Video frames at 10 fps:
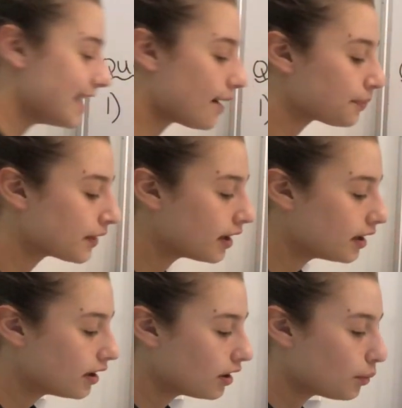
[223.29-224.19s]
Now,
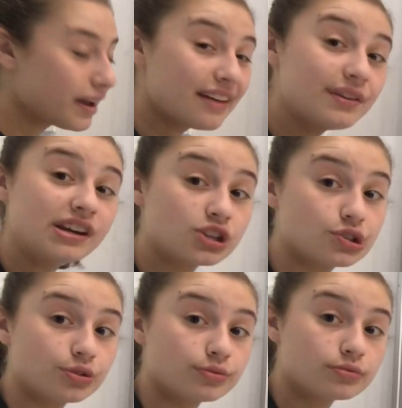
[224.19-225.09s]
we have an
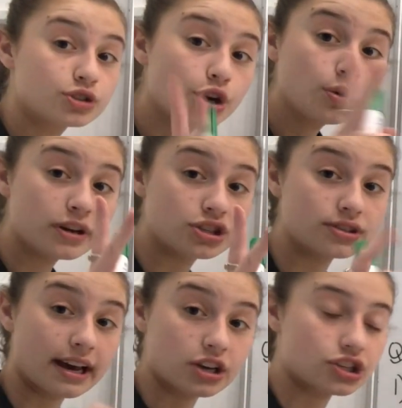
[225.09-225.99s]
issue, 2
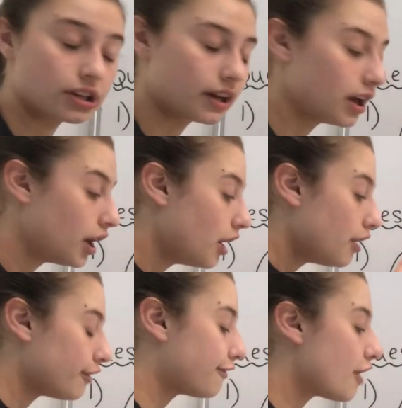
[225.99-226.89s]
issues actually.
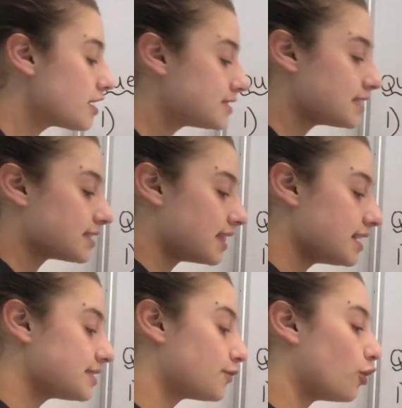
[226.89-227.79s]
The first is
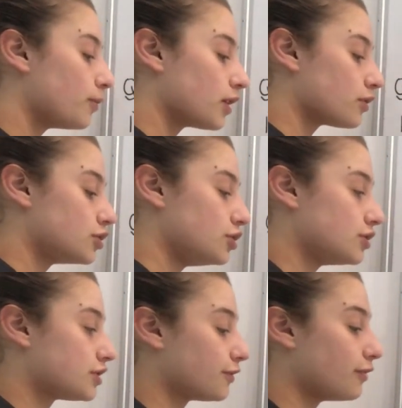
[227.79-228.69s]
this formula is
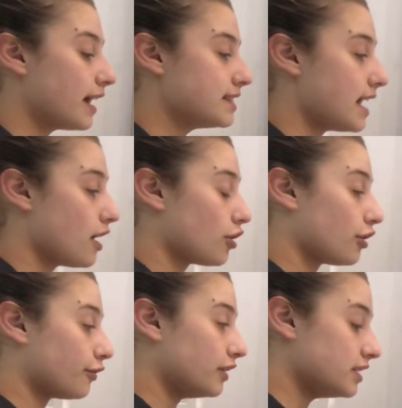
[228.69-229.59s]
used to find the
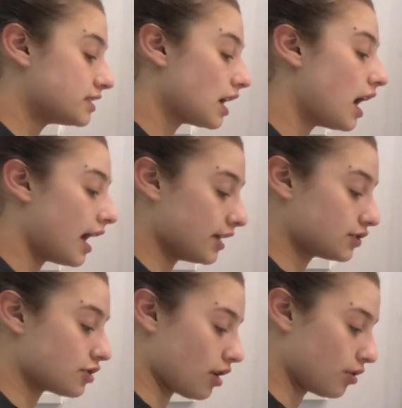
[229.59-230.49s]
area of an entire
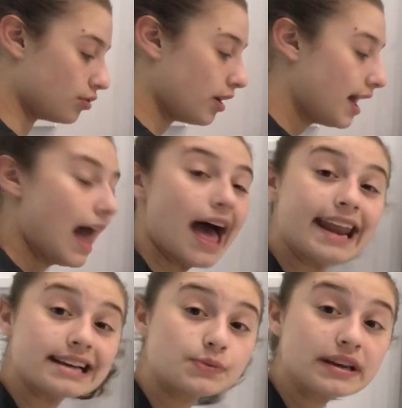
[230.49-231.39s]
circle.
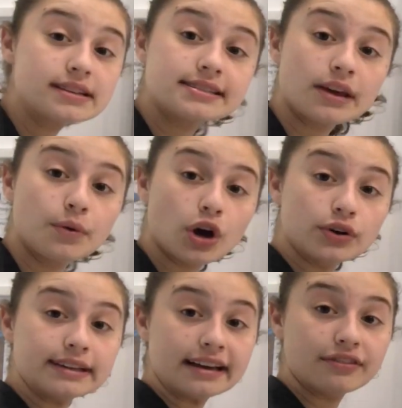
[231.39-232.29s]
And as we can see, we
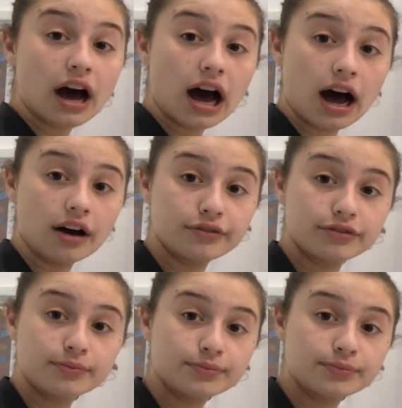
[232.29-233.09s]
only have half.